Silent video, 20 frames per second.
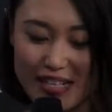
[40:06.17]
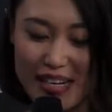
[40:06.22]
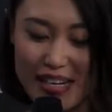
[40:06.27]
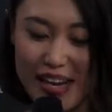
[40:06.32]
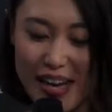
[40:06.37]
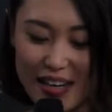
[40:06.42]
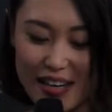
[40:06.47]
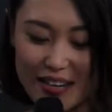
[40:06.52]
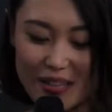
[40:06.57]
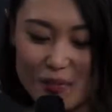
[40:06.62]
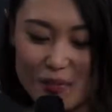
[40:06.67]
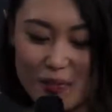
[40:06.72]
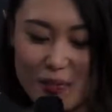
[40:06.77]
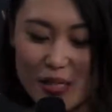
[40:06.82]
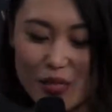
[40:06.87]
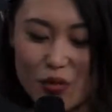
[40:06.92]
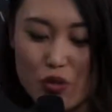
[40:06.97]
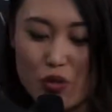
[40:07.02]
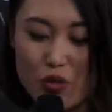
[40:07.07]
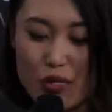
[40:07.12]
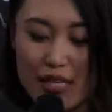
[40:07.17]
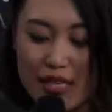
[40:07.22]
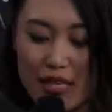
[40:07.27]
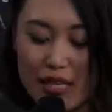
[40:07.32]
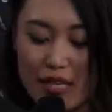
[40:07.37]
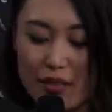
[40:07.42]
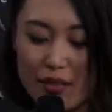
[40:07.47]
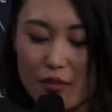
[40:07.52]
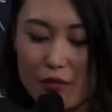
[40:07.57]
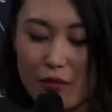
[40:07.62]
line be
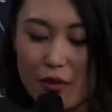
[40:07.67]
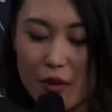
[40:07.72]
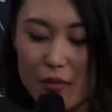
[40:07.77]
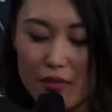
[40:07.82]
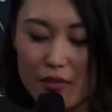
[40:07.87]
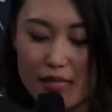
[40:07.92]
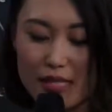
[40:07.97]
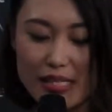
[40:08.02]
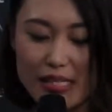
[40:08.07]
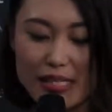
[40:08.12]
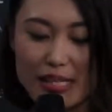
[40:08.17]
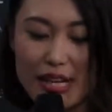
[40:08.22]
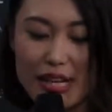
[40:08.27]
treated from this